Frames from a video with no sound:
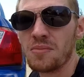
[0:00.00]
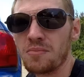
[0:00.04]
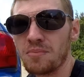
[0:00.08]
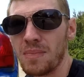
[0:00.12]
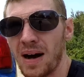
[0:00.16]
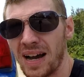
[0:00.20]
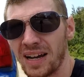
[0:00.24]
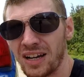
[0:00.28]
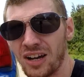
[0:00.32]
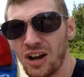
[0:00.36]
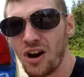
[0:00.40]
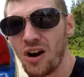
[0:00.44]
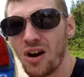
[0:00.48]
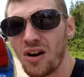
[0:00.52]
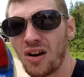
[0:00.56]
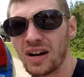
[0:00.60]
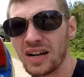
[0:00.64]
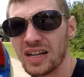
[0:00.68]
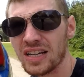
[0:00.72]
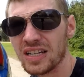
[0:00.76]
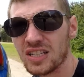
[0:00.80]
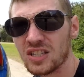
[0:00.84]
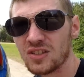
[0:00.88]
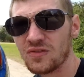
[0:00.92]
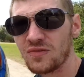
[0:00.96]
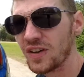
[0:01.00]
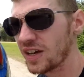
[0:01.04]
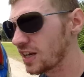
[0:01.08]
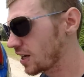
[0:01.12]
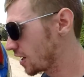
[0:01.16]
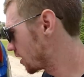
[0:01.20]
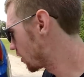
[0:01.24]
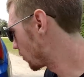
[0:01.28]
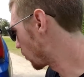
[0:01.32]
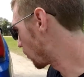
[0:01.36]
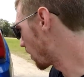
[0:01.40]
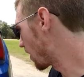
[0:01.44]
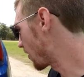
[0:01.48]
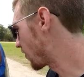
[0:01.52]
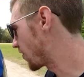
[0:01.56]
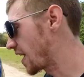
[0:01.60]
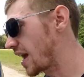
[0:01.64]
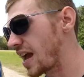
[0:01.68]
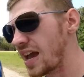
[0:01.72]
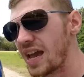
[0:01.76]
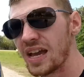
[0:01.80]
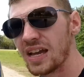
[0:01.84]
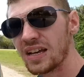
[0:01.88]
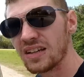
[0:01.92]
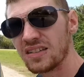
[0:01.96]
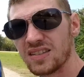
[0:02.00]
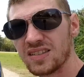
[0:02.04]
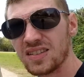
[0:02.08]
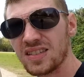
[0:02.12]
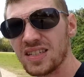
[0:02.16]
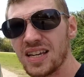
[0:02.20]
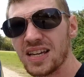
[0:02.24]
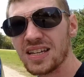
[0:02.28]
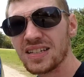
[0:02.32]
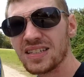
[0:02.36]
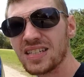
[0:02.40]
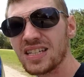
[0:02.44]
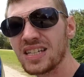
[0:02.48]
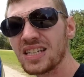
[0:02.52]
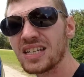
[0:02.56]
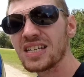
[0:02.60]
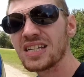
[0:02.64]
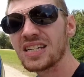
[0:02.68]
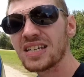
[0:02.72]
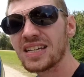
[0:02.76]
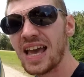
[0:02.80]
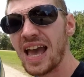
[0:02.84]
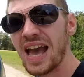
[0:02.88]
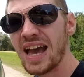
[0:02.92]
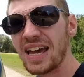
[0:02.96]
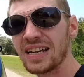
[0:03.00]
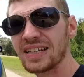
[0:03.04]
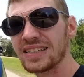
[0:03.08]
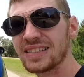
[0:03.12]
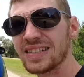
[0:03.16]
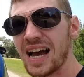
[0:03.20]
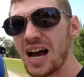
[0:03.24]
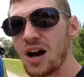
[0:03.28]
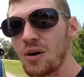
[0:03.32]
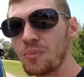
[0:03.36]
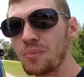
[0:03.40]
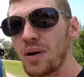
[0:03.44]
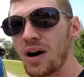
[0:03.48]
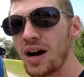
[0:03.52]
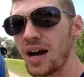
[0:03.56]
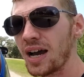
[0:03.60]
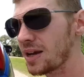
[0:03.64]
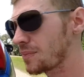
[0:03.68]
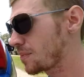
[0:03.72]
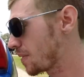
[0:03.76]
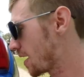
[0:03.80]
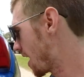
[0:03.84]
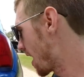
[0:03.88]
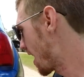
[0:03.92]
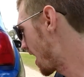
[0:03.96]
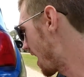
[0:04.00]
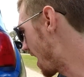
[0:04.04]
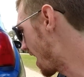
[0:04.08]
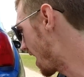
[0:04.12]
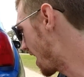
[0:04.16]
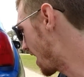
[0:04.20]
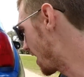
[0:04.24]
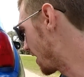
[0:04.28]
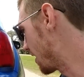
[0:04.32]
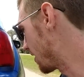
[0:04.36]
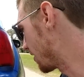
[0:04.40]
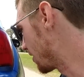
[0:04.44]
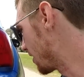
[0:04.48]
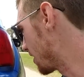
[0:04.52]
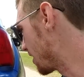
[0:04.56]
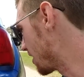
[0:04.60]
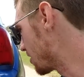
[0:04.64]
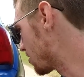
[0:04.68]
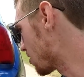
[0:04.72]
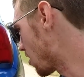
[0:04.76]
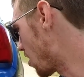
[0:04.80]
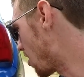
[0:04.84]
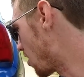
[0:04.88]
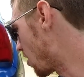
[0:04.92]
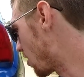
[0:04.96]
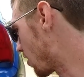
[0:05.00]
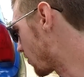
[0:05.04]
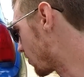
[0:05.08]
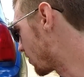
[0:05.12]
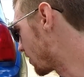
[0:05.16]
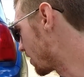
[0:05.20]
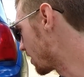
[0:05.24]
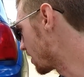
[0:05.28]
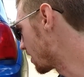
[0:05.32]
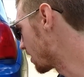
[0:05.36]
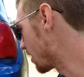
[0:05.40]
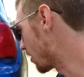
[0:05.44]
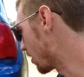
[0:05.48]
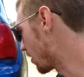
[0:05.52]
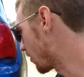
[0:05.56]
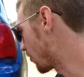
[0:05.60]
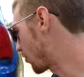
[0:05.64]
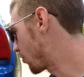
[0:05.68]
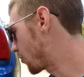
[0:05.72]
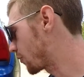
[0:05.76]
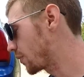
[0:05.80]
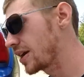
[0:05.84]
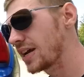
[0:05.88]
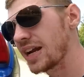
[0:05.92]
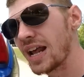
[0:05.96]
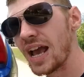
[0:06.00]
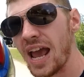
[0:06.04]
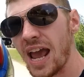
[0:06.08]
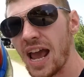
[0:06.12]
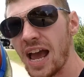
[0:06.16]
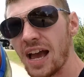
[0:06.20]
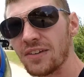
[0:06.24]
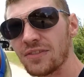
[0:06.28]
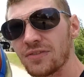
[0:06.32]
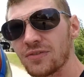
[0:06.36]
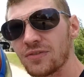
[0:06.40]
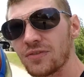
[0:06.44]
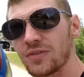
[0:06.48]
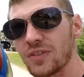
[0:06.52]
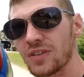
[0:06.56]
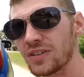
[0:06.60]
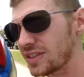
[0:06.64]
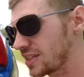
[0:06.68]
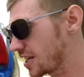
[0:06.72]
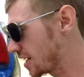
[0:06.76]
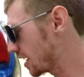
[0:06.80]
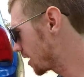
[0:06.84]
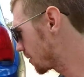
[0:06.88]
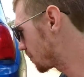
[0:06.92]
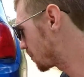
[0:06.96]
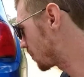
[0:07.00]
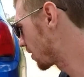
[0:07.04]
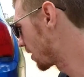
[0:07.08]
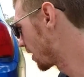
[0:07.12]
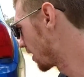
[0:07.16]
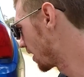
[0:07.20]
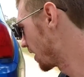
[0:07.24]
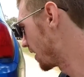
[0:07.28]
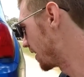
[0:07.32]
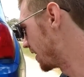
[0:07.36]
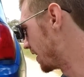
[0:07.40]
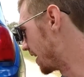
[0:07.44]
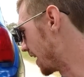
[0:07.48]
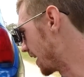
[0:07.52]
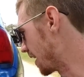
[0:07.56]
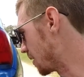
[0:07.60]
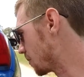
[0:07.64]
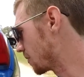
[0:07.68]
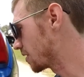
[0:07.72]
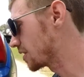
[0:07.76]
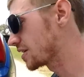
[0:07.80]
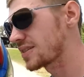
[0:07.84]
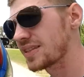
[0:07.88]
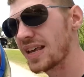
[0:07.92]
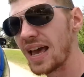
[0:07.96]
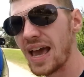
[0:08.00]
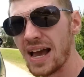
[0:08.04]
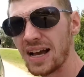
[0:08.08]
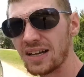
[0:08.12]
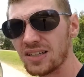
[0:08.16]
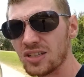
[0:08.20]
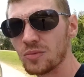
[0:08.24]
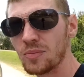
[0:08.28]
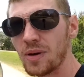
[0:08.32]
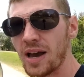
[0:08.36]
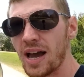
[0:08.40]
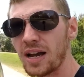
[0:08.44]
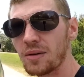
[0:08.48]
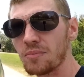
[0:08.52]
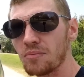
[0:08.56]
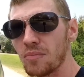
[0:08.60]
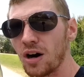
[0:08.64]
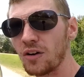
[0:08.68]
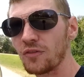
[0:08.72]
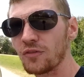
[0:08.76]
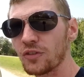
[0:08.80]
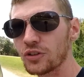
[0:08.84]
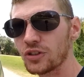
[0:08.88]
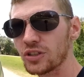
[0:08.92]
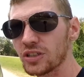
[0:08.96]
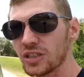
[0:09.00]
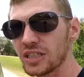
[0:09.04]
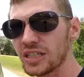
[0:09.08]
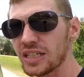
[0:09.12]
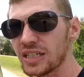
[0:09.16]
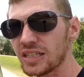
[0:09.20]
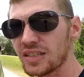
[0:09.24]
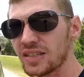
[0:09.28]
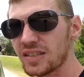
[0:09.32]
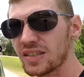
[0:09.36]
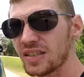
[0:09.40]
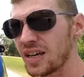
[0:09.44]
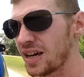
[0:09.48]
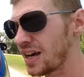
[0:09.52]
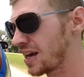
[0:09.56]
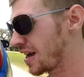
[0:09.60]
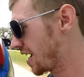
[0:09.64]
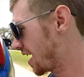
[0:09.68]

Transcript: My car is fitted with a CNT catted downpipe, and these are the 3.5 tip nameless axleback muffler deletes.